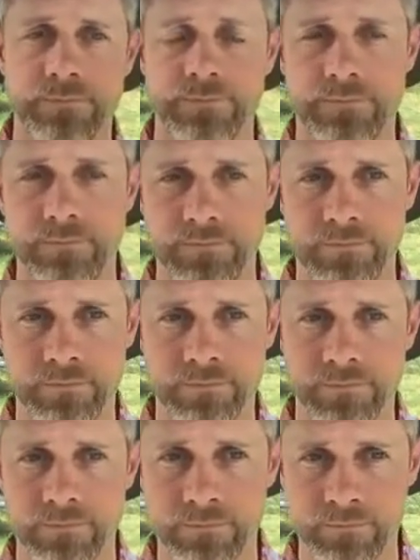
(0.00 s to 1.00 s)

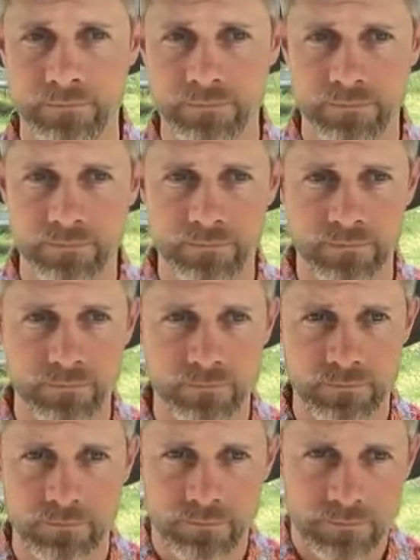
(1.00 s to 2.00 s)

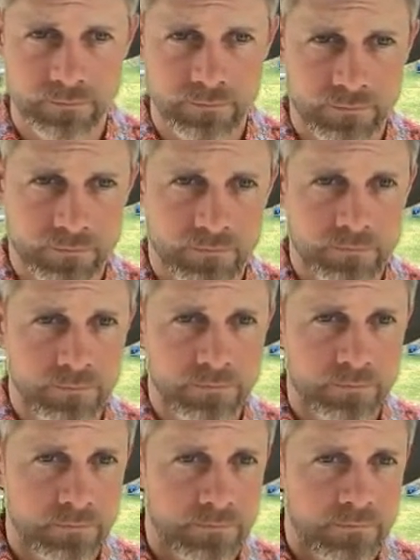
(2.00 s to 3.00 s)

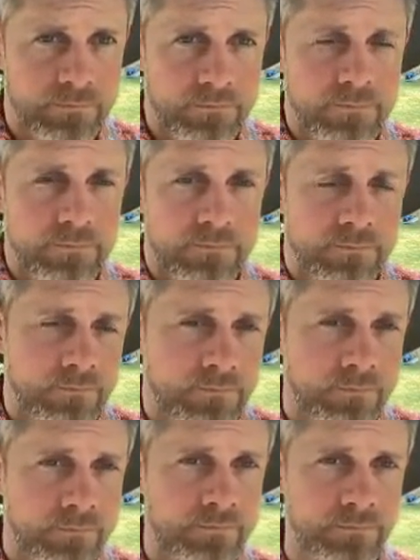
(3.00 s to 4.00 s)

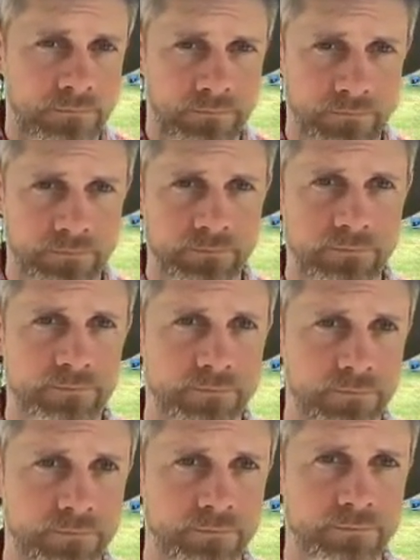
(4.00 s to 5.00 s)

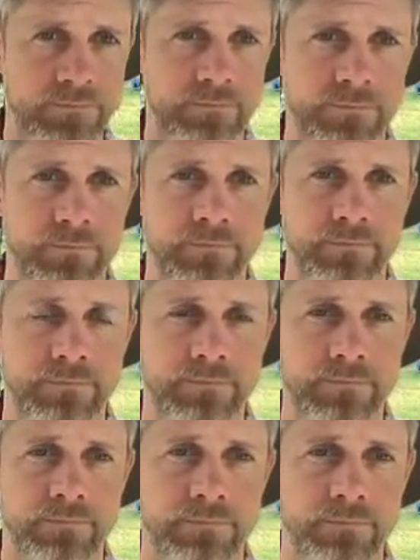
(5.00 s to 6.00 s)

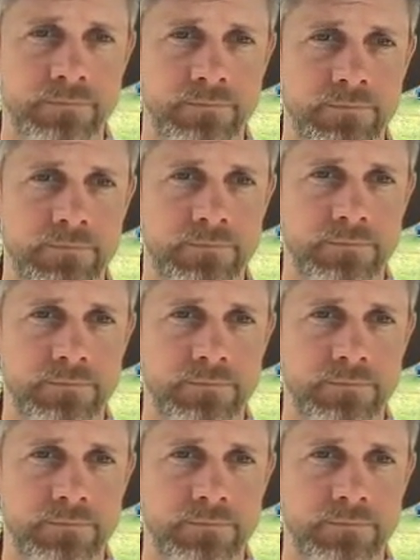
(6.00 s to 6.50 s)
(silent)